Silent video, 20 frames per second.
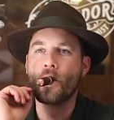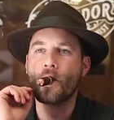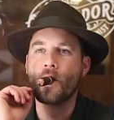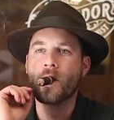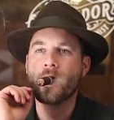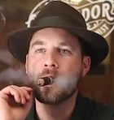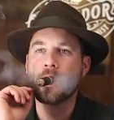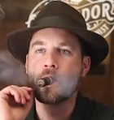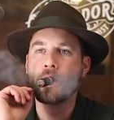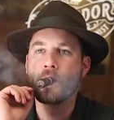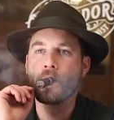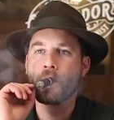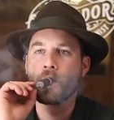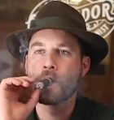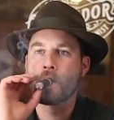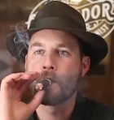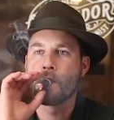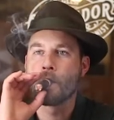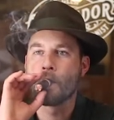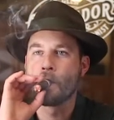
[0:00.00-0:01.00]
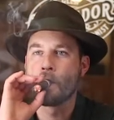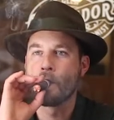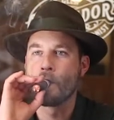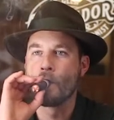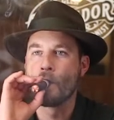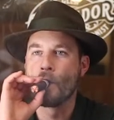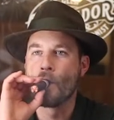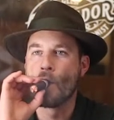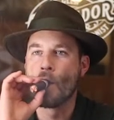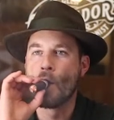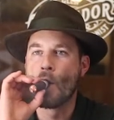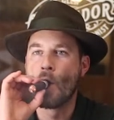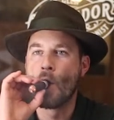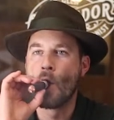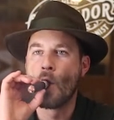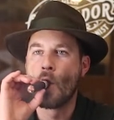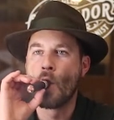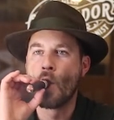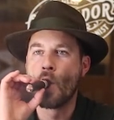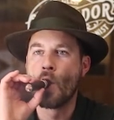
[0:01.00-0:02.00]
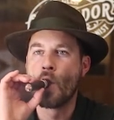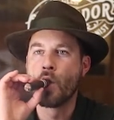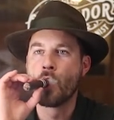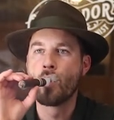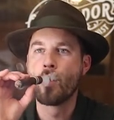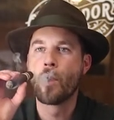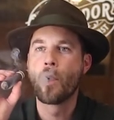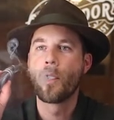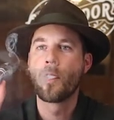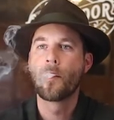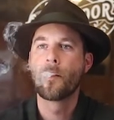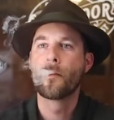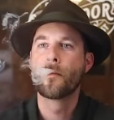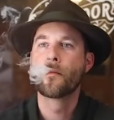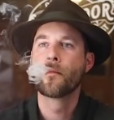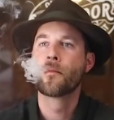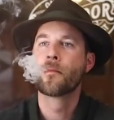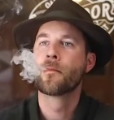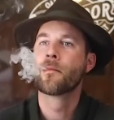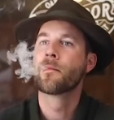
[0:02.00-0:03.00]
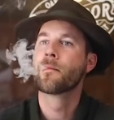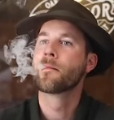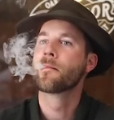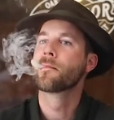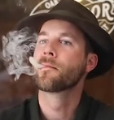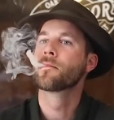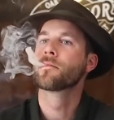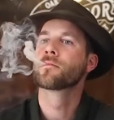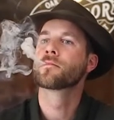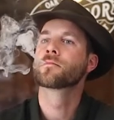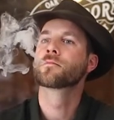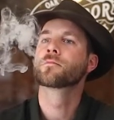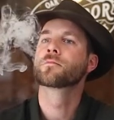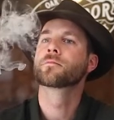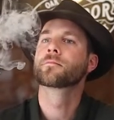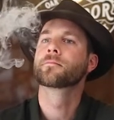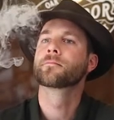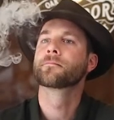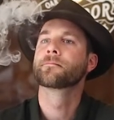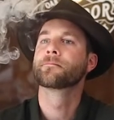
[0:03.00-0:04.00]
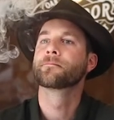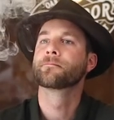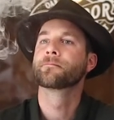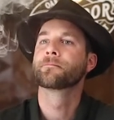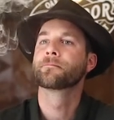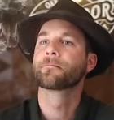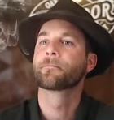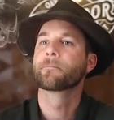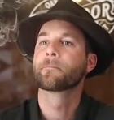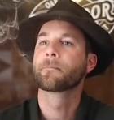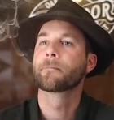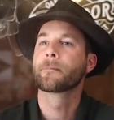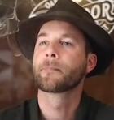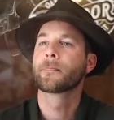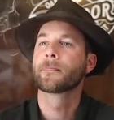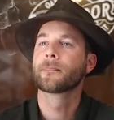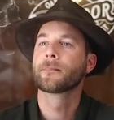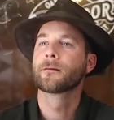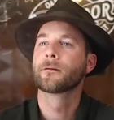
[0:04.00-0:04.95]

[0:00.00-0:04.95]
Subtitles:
(silence)